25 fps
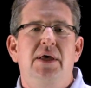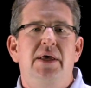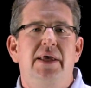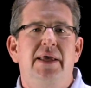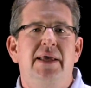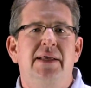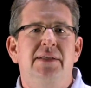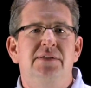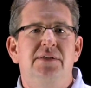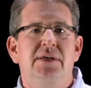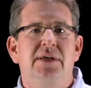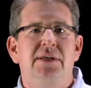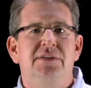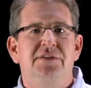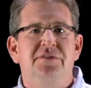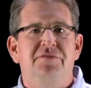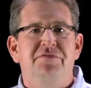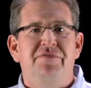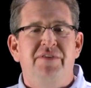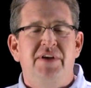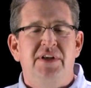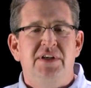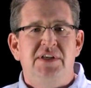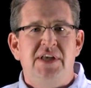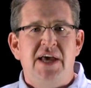It's a
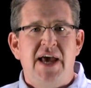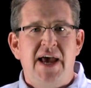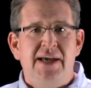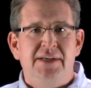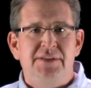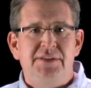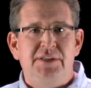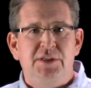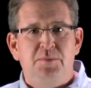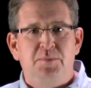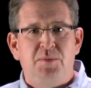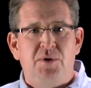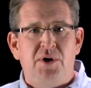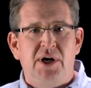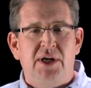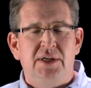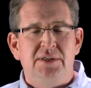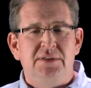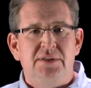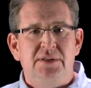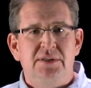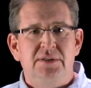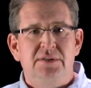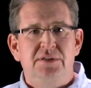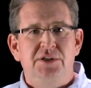fantastic
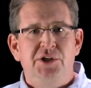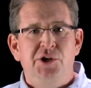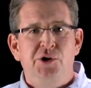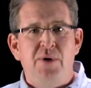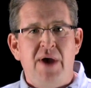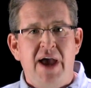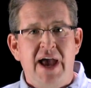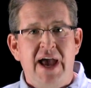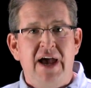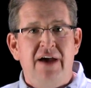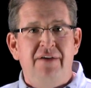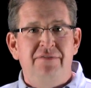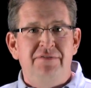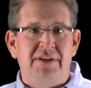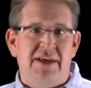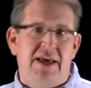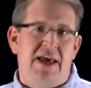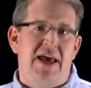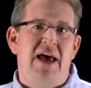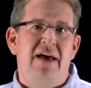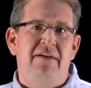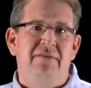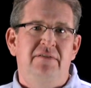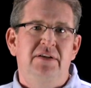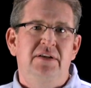process. You have to
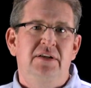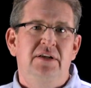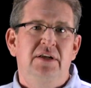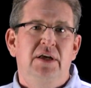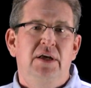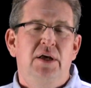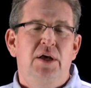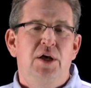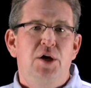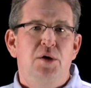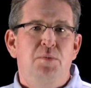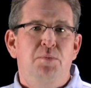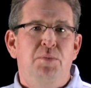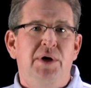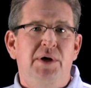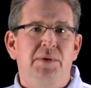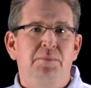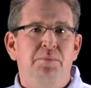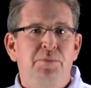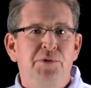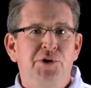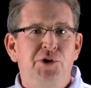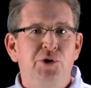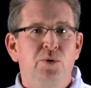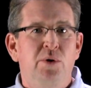have it,
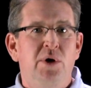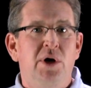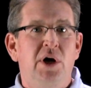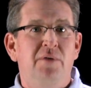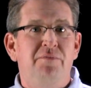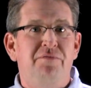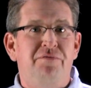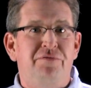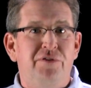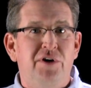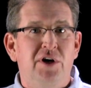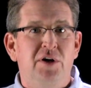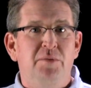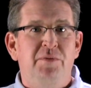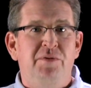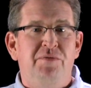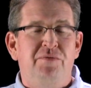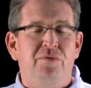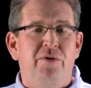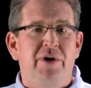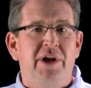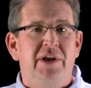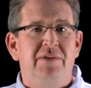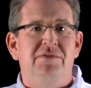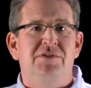but do it up front
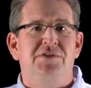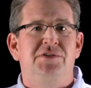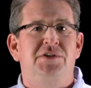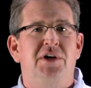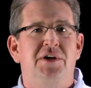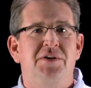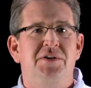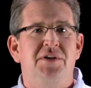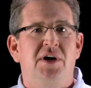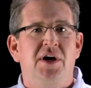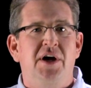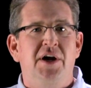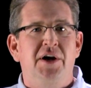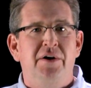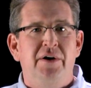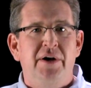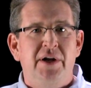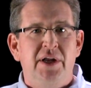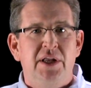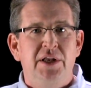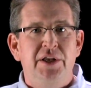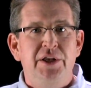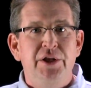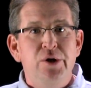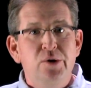before you even start the
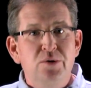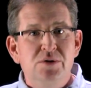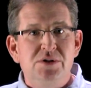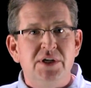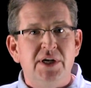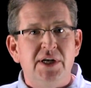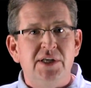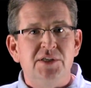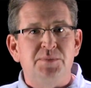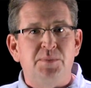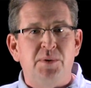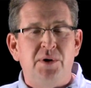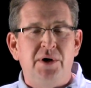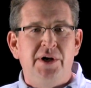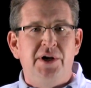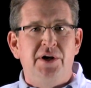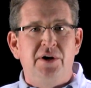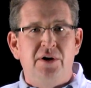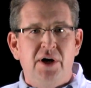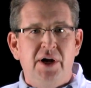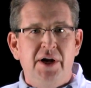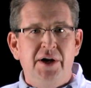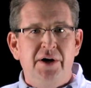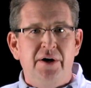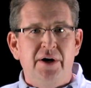hiring and use it as part of
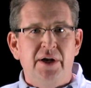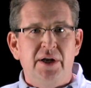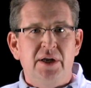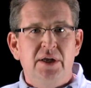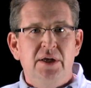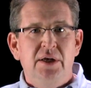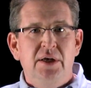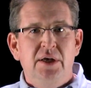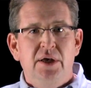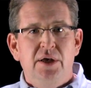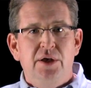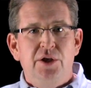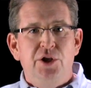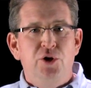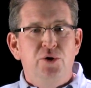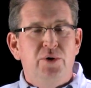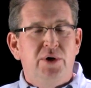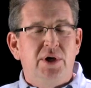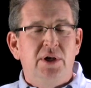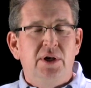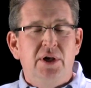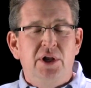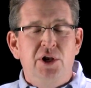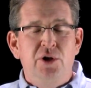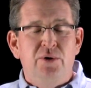your hiring. You
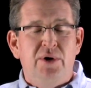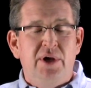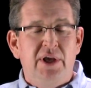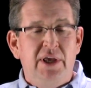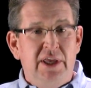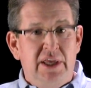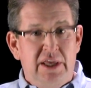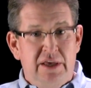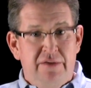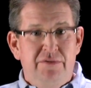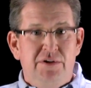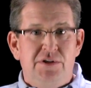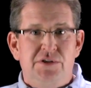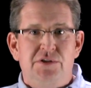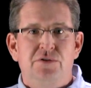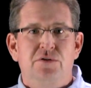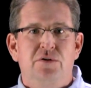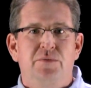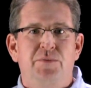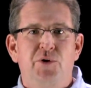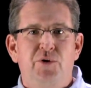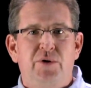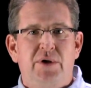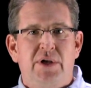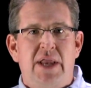can give it to
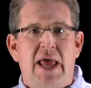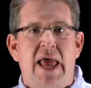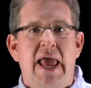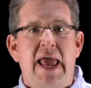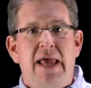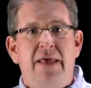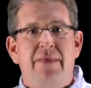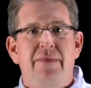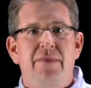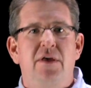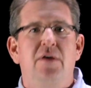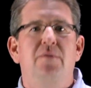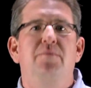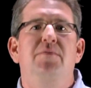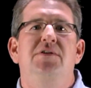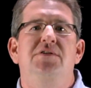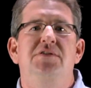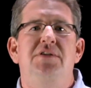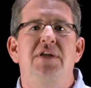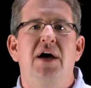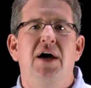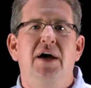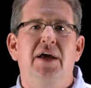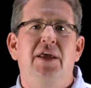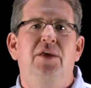them. You can hand them this
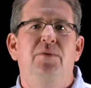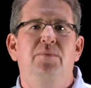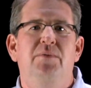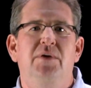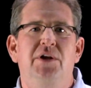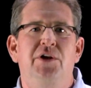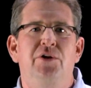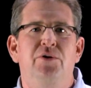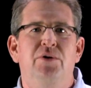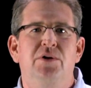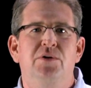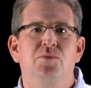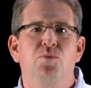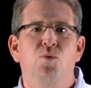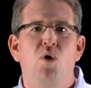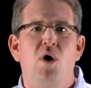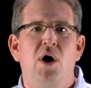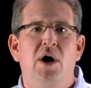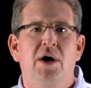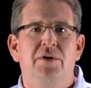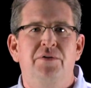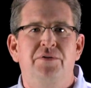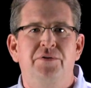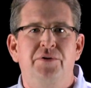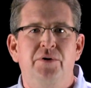document. You can
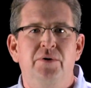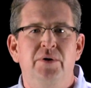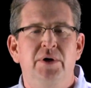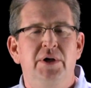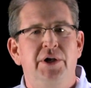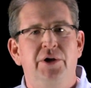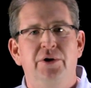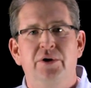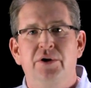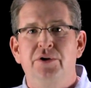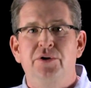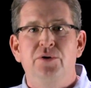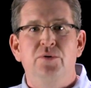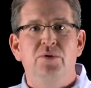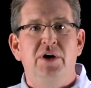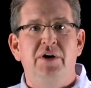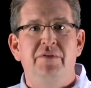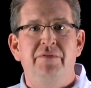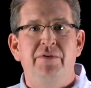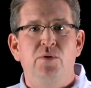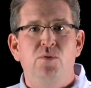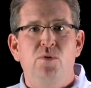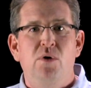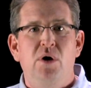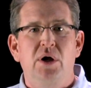walk through it. You can do
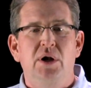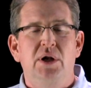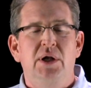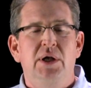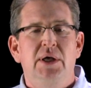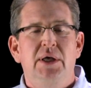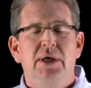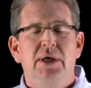whatever you want.